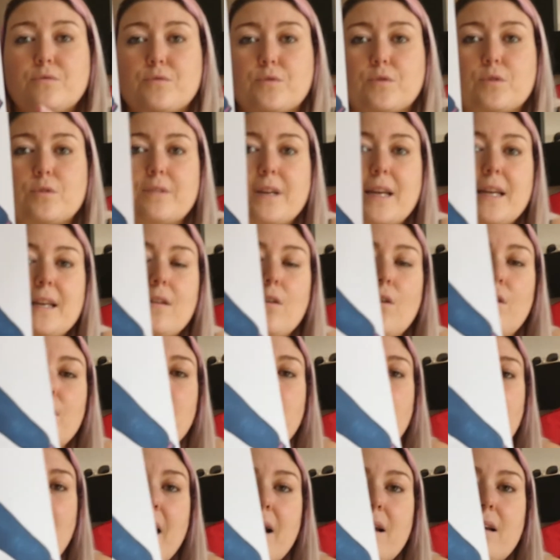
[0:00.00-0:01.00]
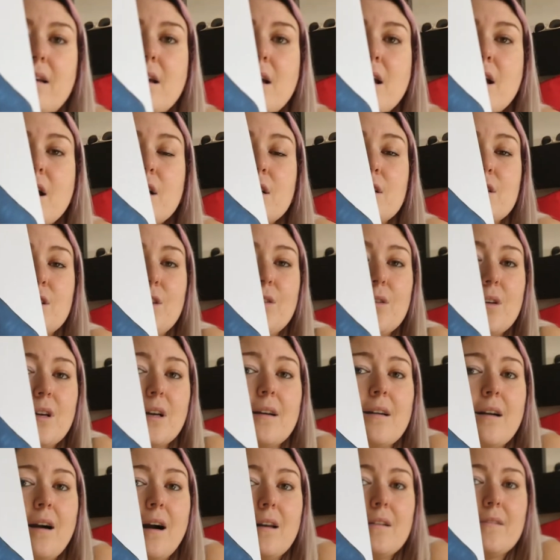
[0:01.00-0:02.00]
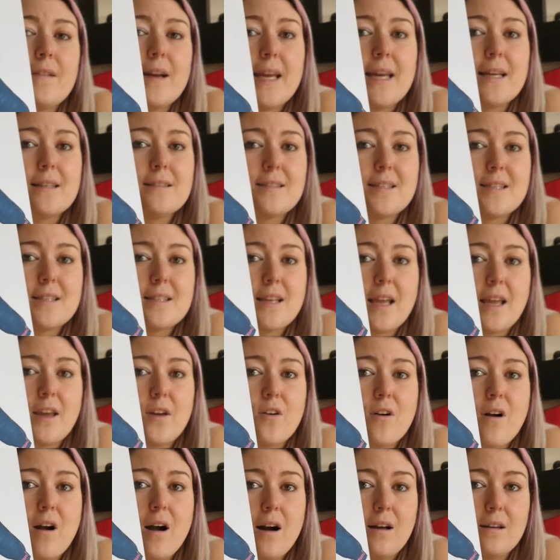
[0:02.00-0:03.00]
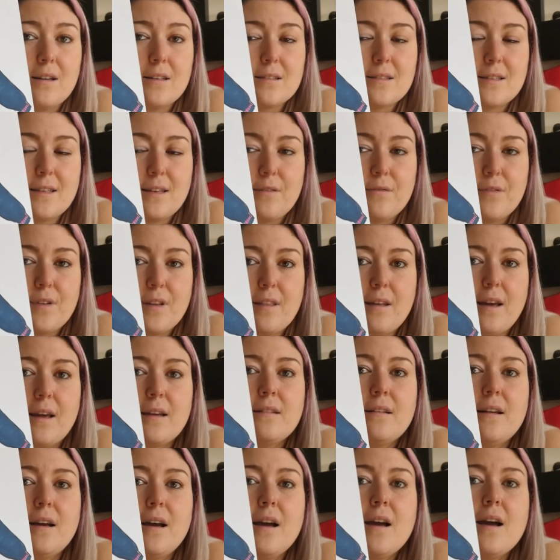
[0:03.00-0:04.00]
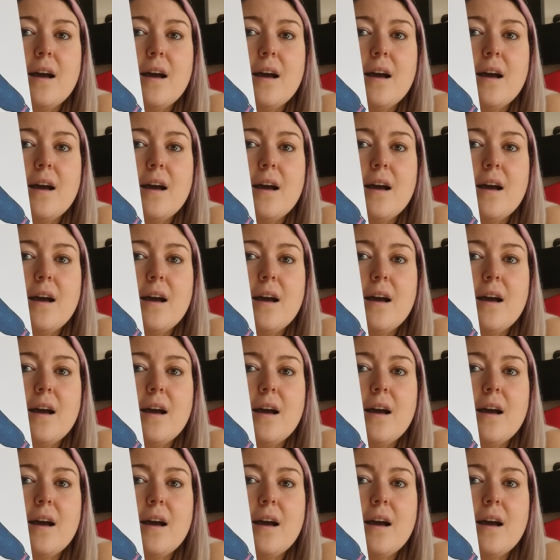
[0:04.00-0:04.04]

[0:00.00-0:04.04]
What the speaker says: drawing on the back, so you can colour it in to see your colours and everything.